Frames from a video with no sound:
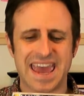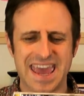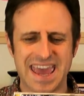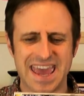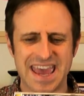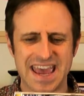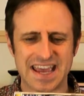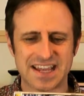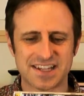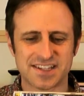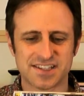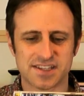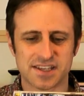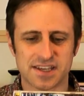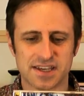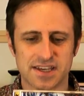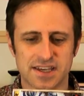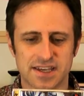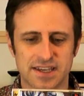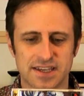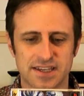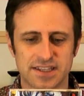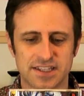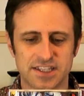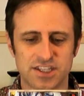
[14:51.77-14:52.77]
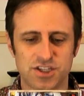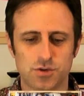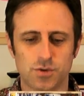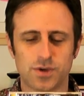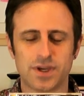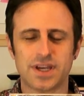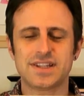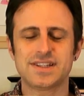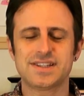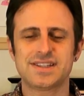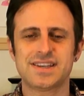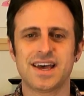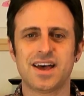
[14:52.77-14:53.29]
And you
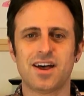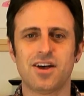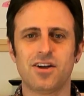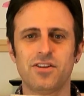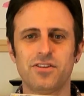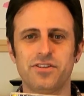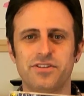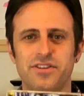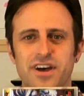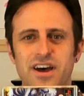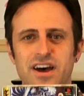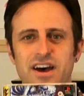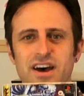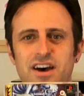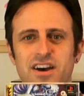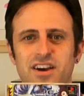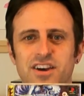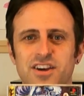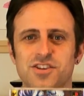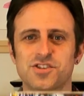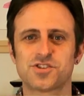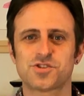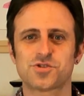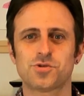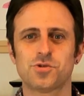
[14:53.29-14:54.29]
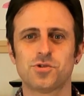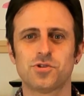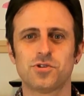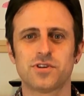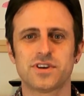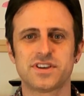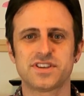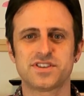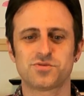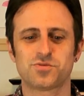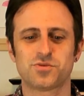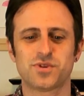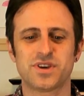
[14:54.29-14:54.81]
can tell the
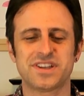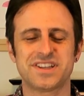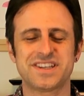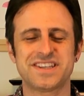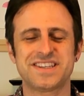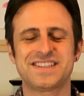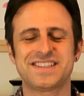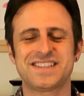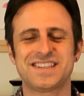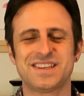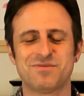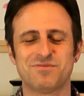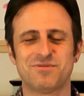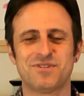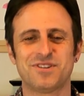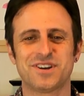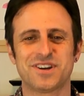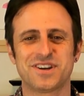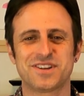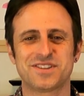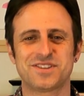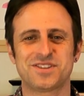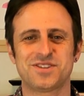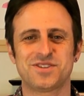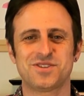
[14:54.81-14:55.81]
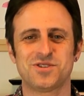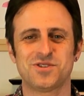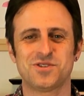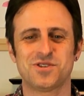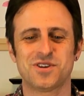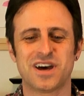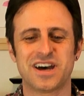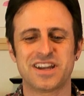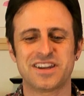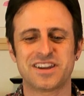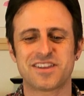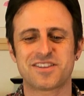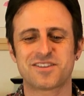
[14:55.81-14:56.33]
control is really similar
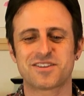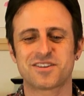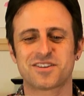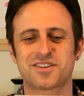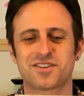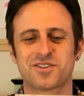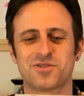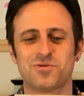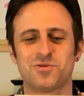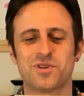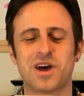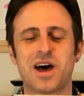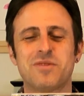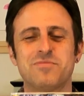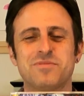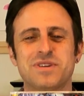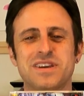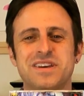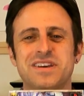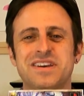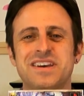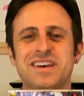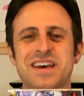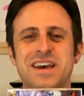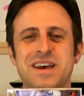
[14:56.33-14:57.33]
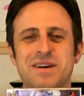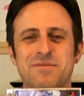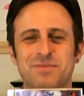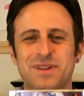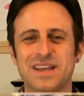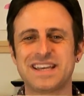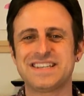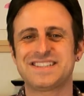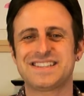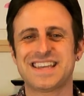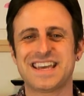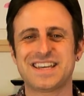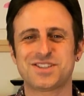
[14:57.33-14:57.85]
to another Konami
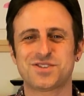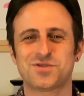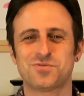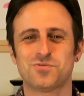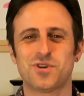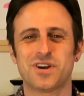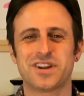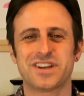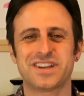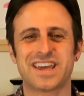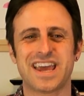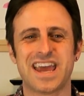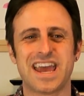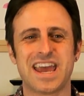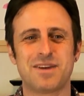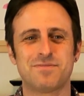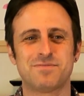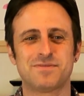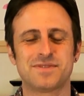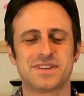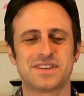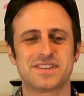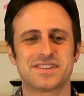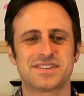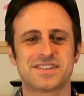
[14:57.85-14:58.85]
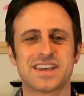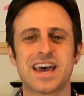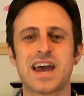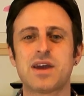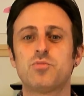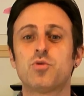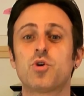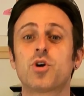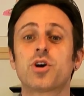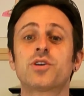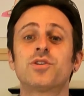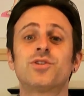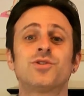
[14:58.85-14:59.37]
PlayStation 1 game
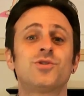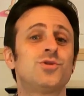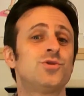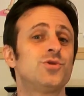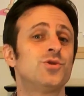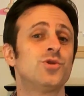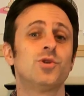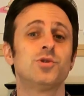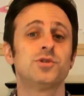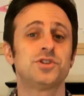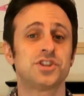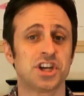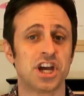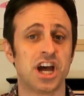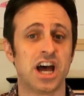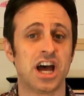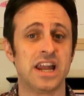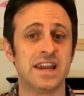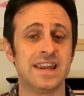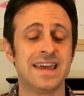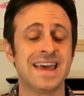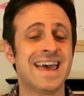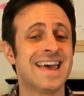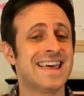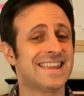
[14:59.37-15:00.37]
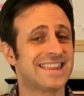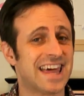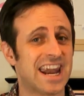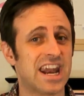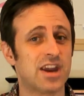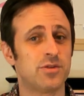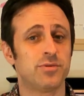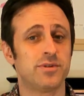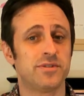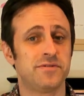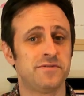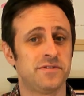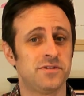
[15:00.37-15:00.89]
Cyborg Kuro-chan that I
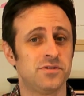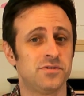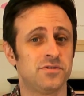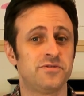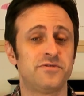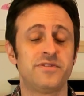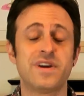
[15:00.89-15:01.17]
reviewed